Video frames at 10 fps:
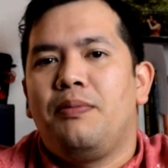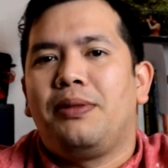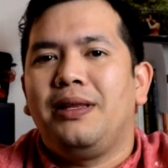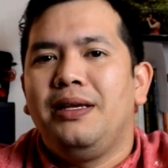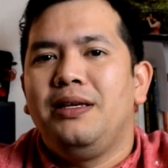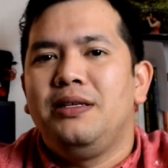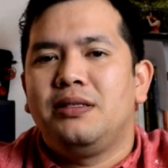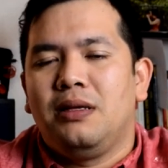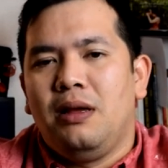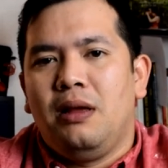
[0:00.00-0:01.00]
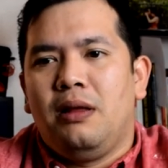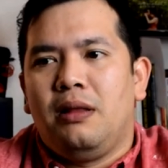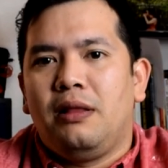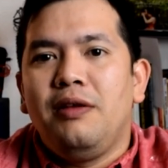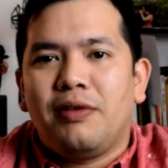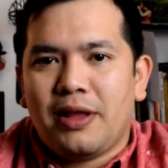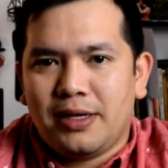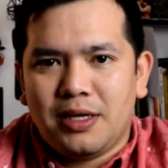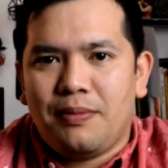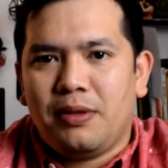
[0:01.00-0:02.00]
please leave a
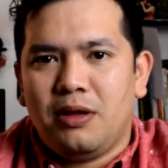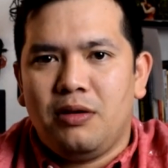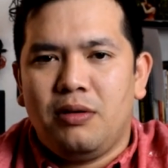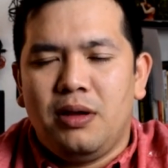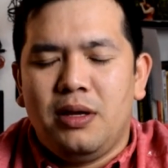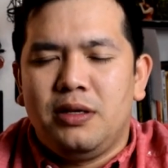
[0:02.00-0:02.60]
like down below,